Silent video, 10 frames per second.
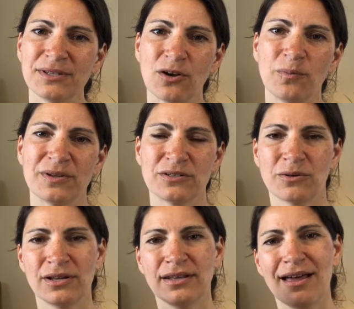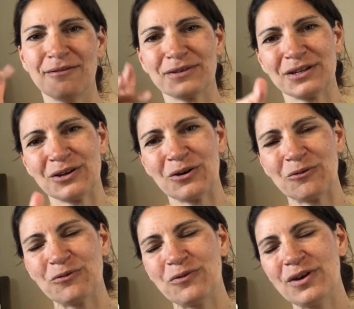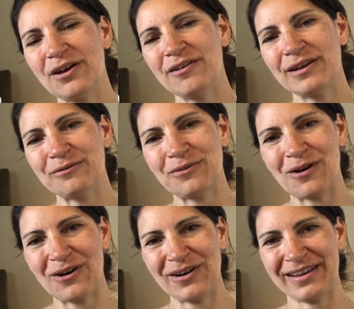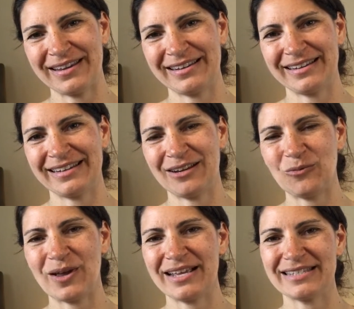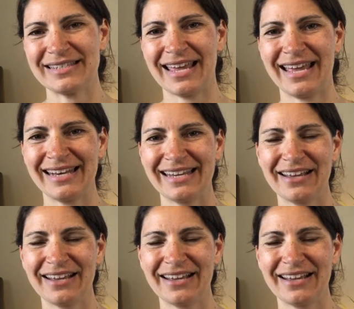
open, so our love can go very far in ways that